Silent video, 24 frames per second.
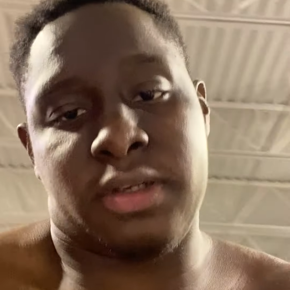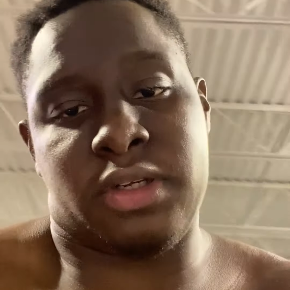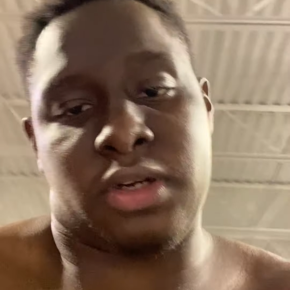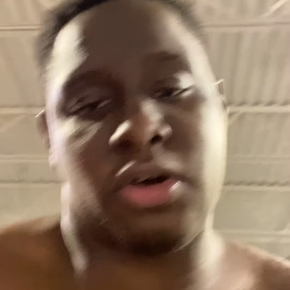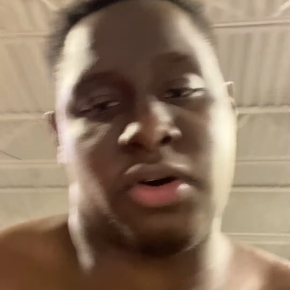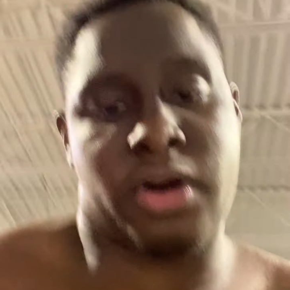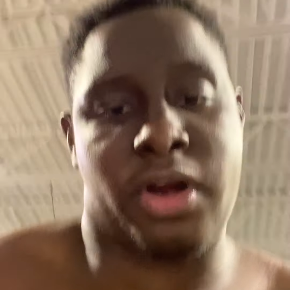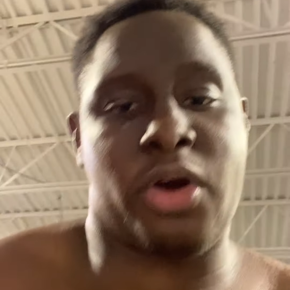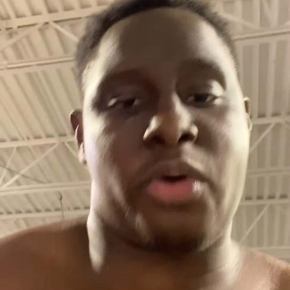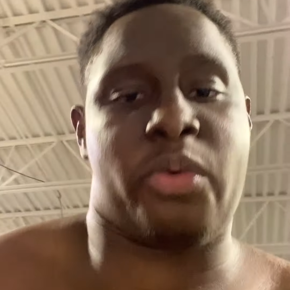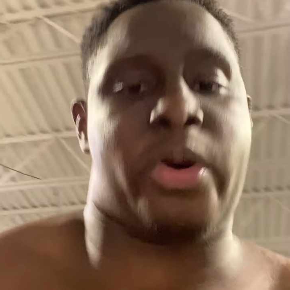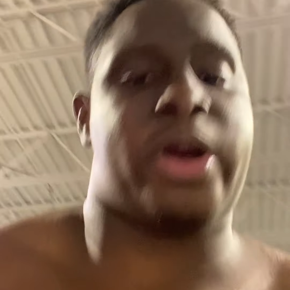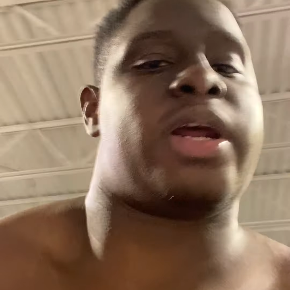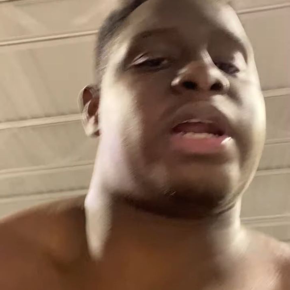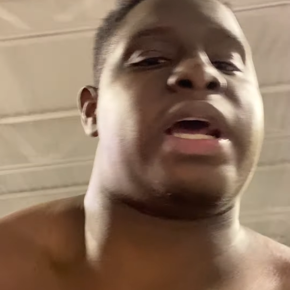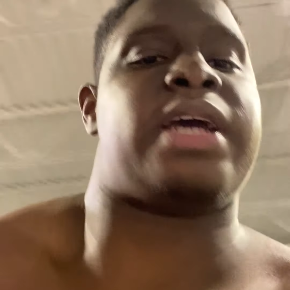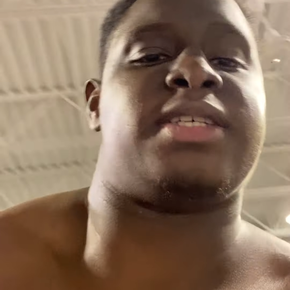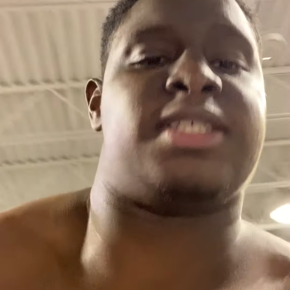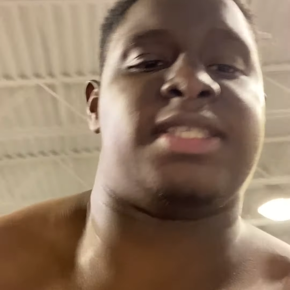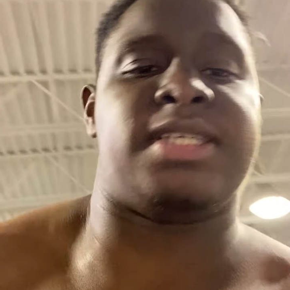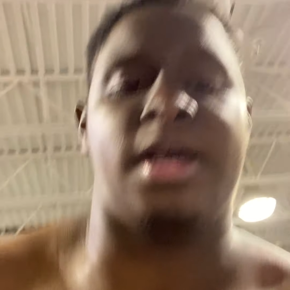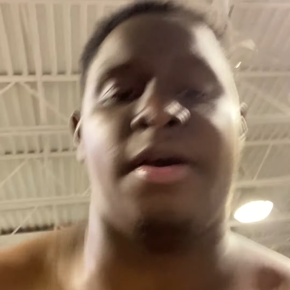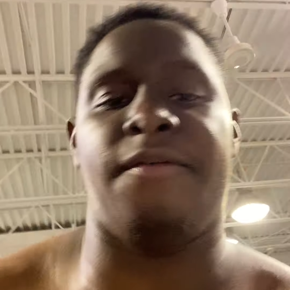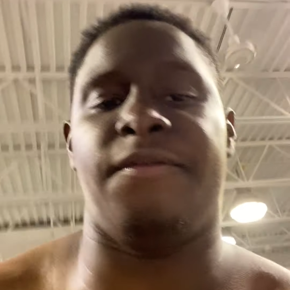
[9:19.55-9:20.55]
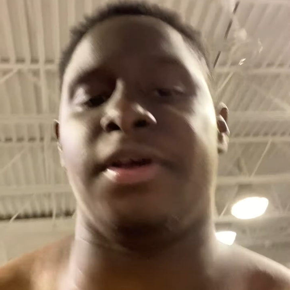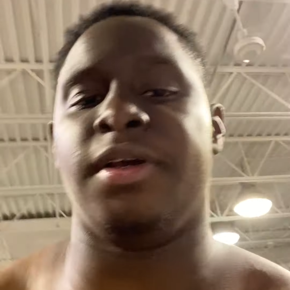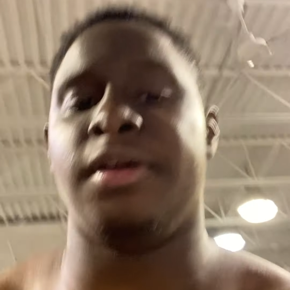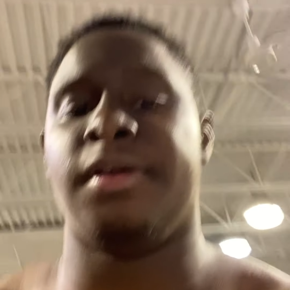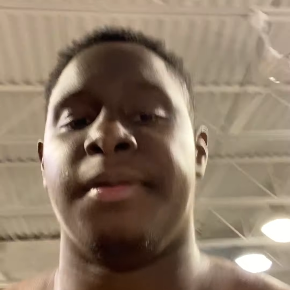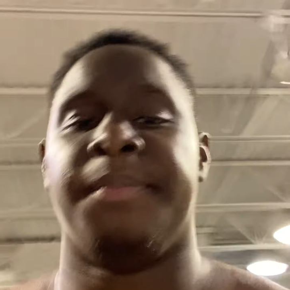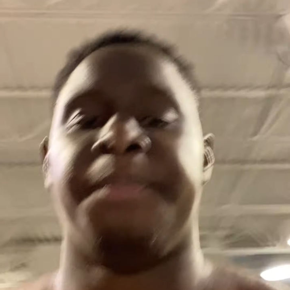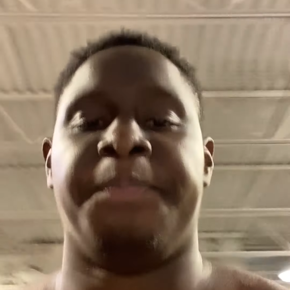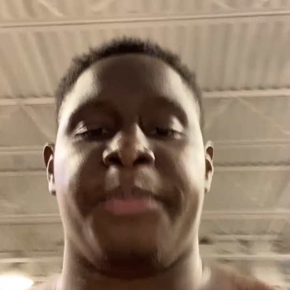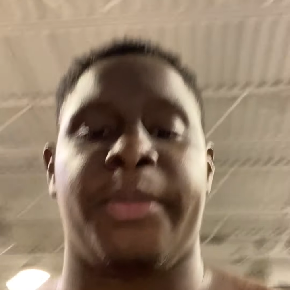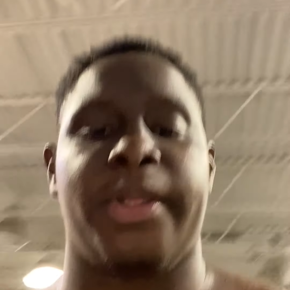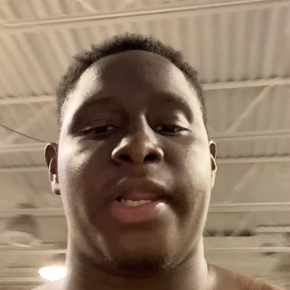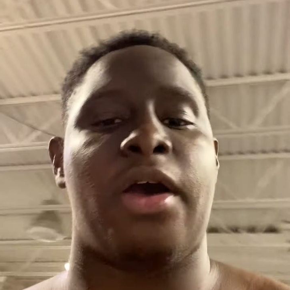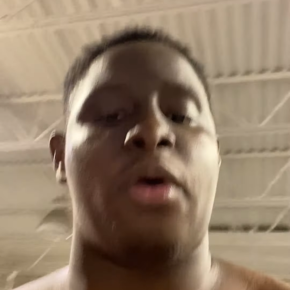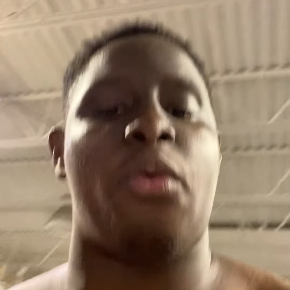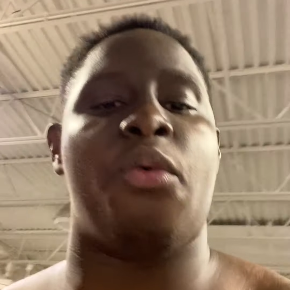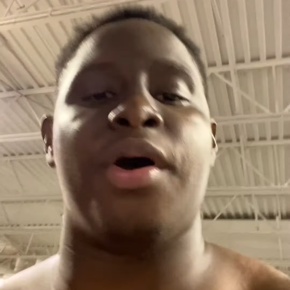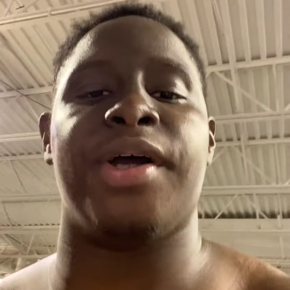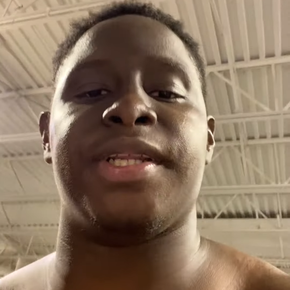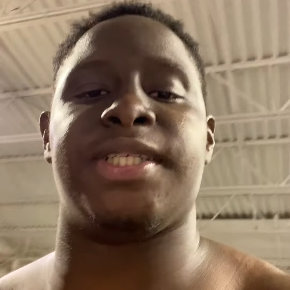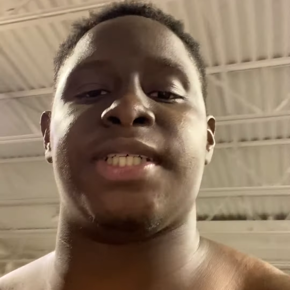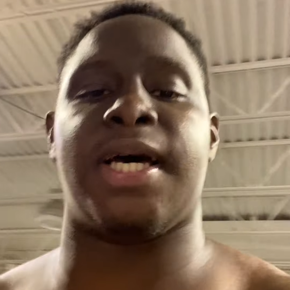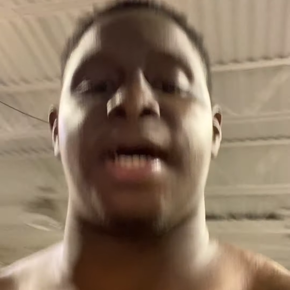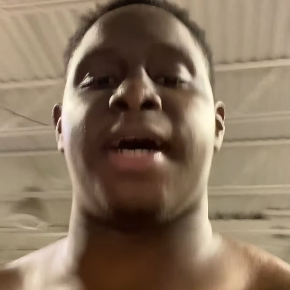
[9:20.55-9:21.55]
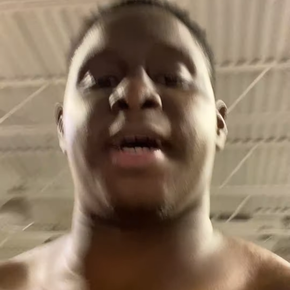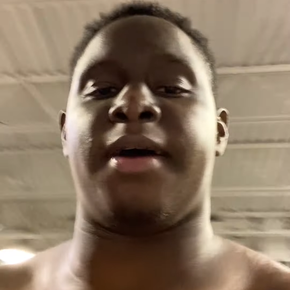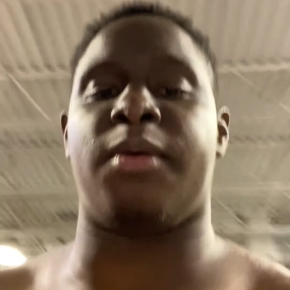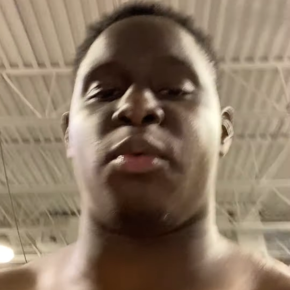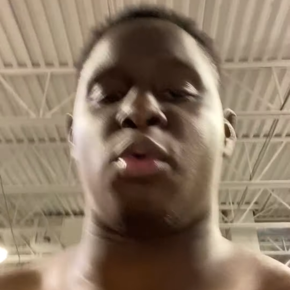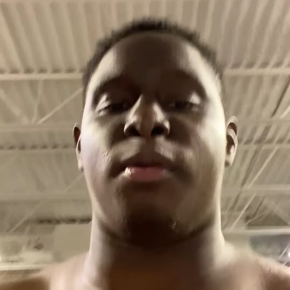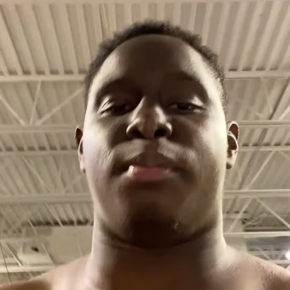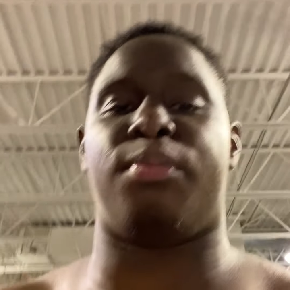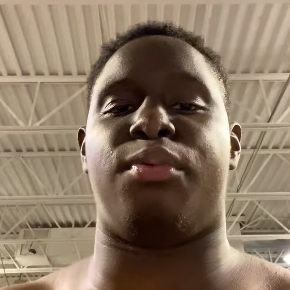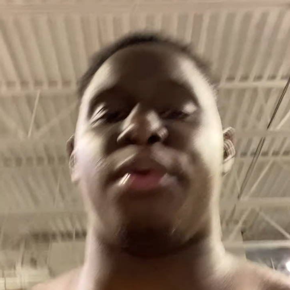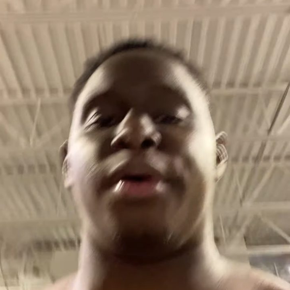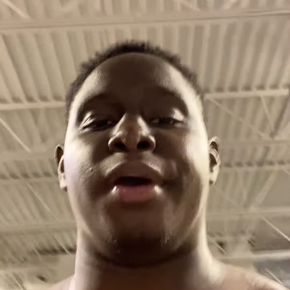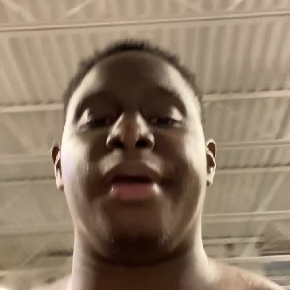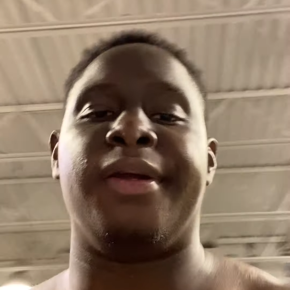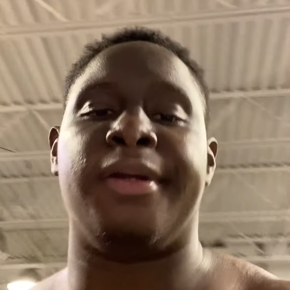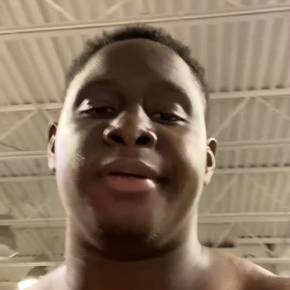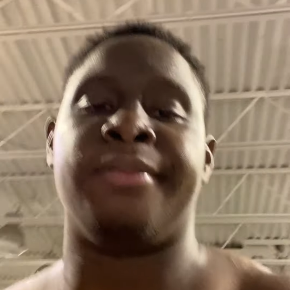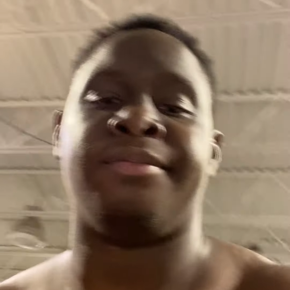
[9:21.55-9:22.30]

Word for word: You know, they were ranked like seven at one time, one point.